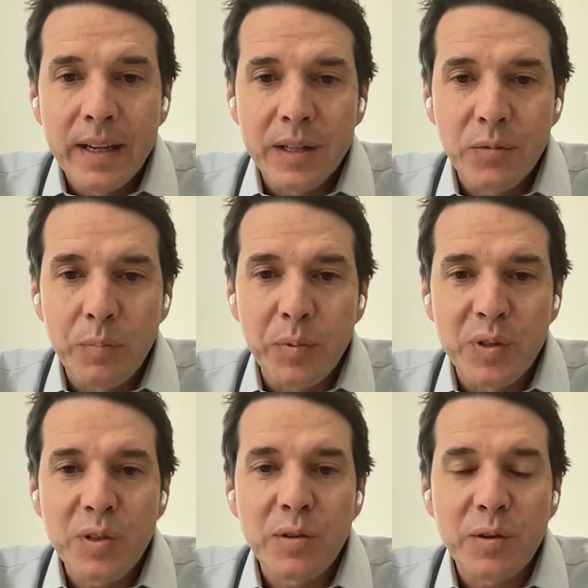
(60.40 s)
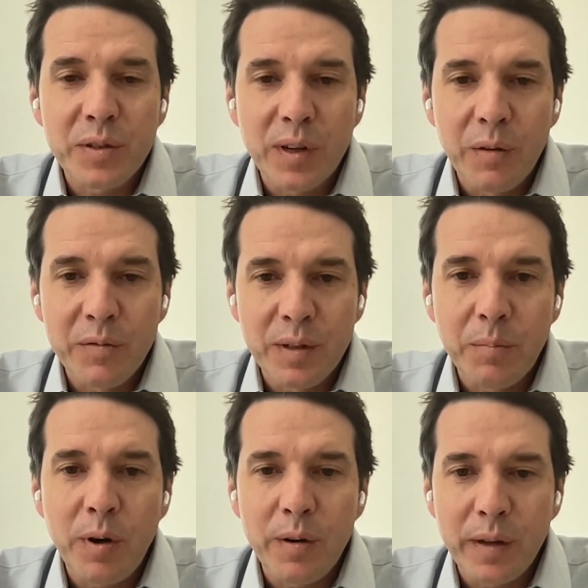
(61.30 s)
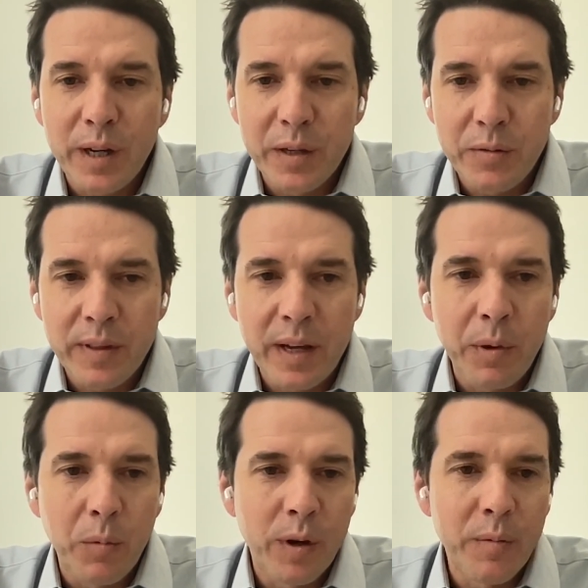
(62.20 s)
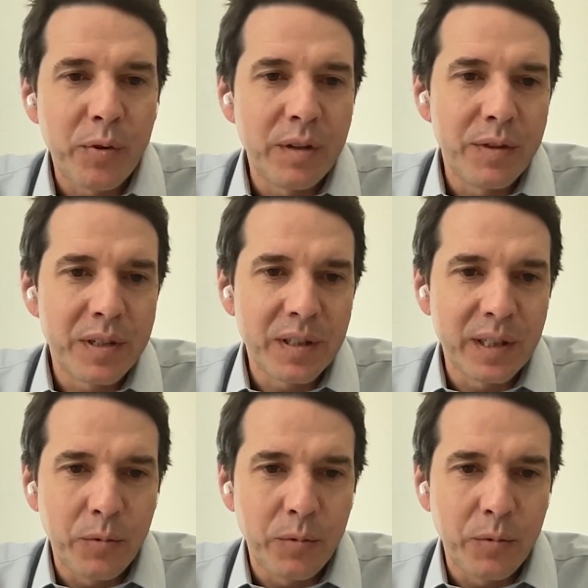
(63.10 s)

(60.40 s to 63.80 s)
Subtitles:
because we position ourselves in a part of the country that we were in previously,